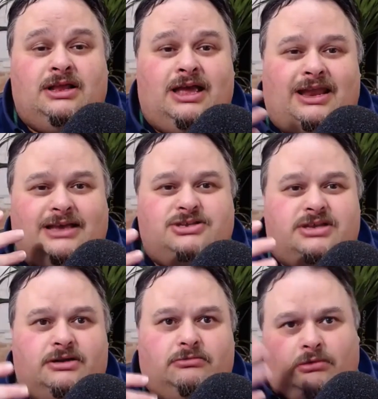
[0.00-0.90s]
and I just
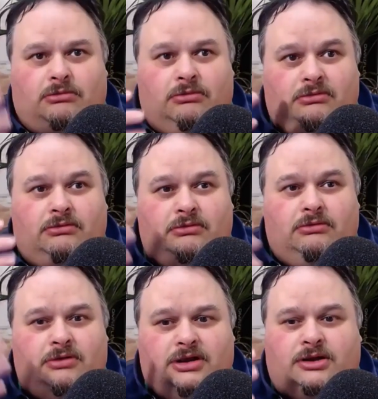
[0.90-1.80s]
hear,
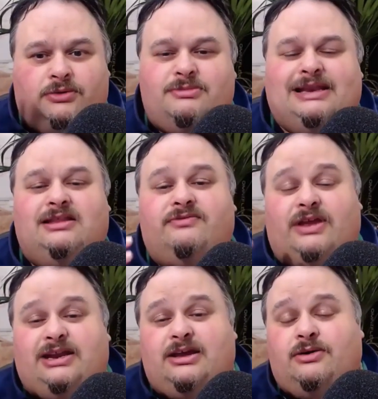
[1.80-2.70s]
you know, in the middle of the
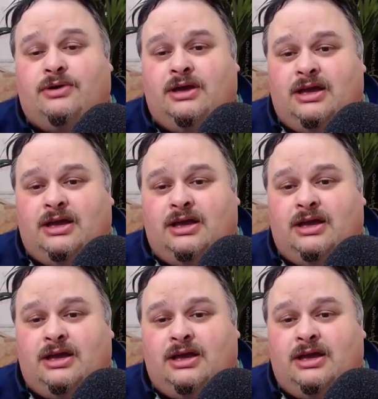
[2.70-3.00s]
video,